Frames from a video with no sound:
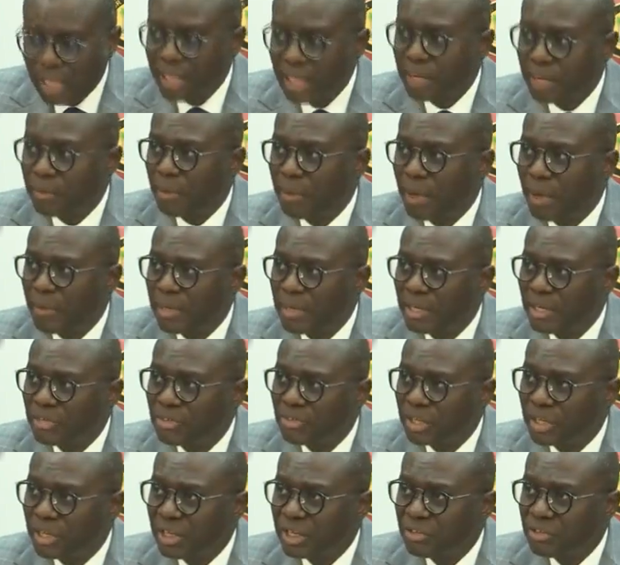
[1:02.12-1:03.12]
and the
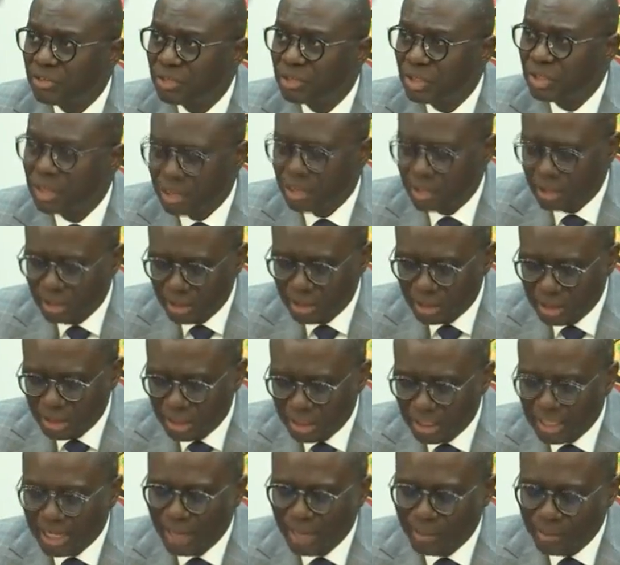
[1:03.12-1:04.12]
Permanent Secretary,
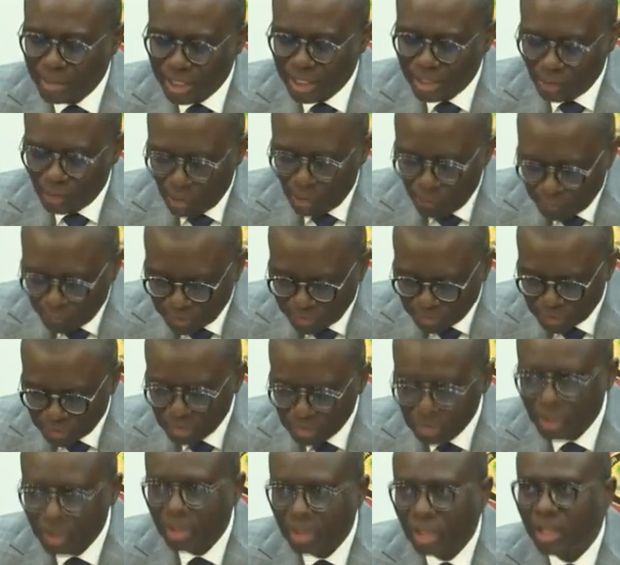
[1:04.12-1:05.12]
the Cabinet
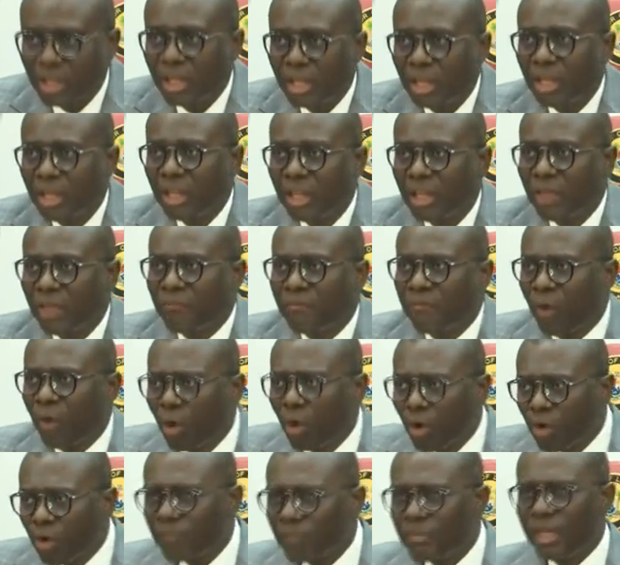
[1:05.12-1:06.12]
Office. The
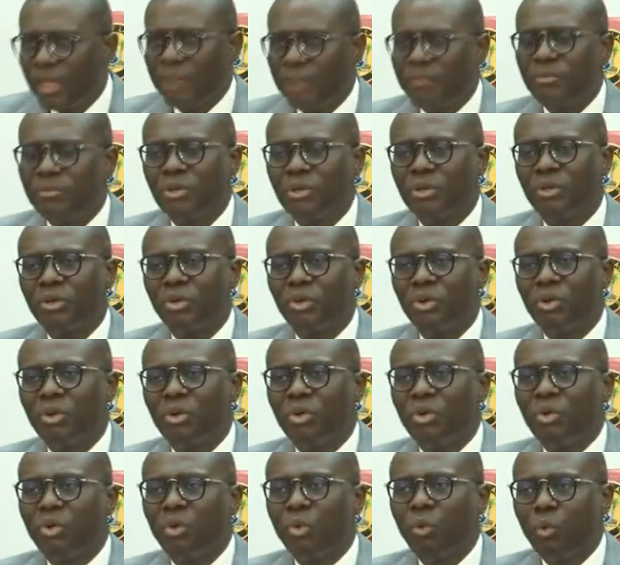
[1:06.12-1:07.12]
four of them
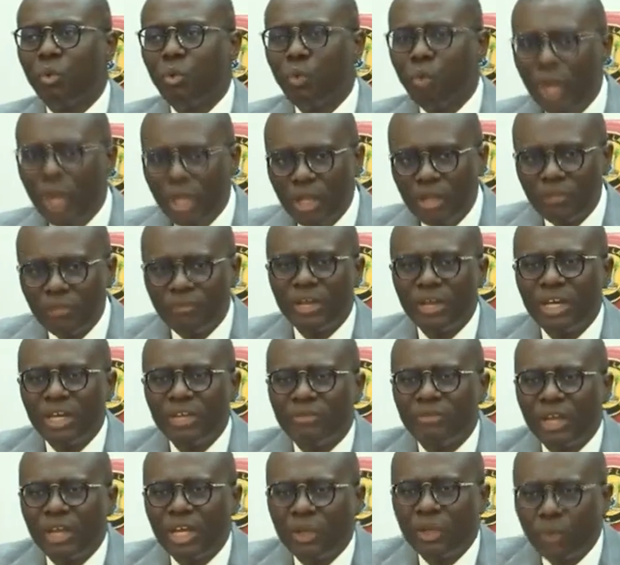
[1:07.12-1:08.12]
will
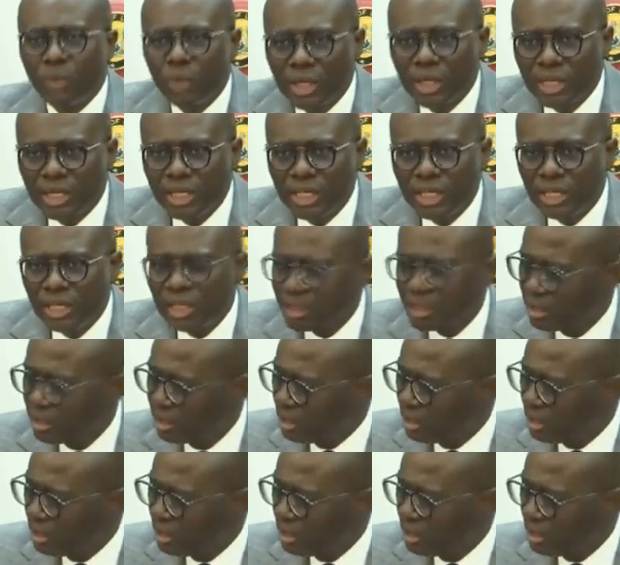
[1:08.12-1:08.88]
very, very quickly